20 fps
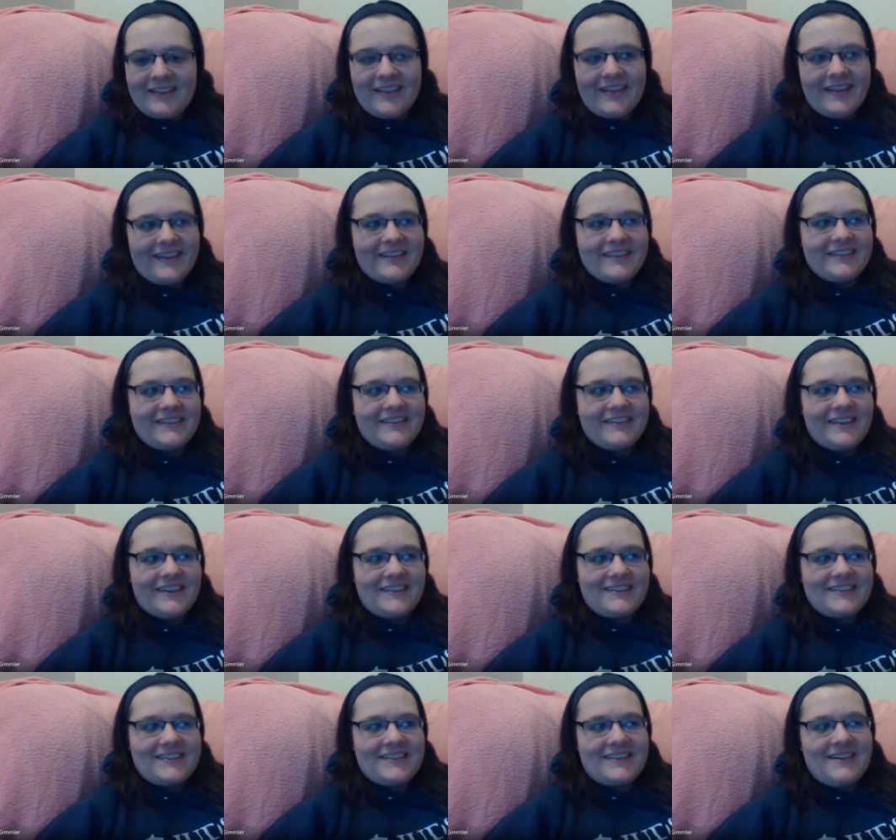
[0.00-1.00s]
And like,
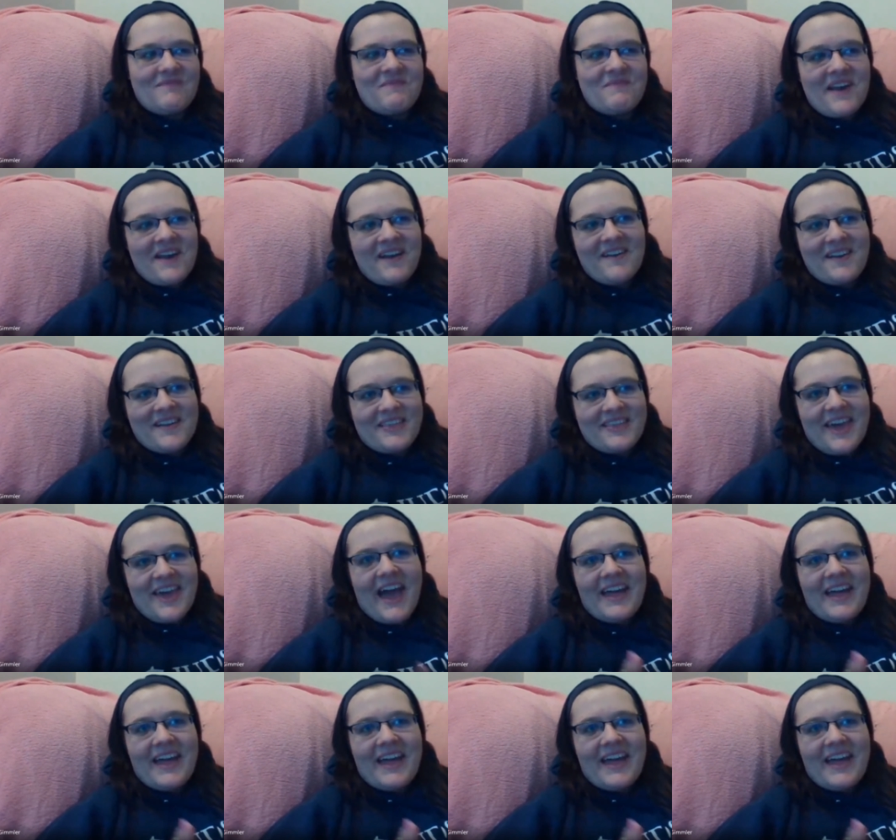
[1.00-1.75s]
it's apparent